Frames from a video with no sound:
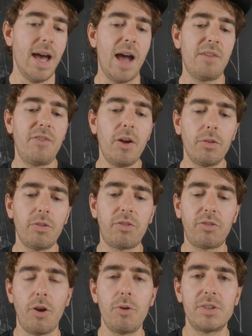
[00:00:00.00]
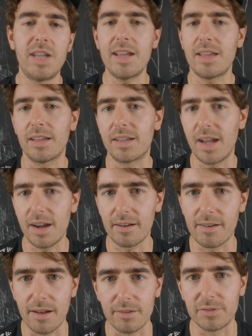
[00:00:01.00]
I felt so taken
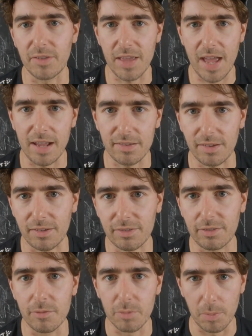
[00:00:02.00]
care of in the Asics Super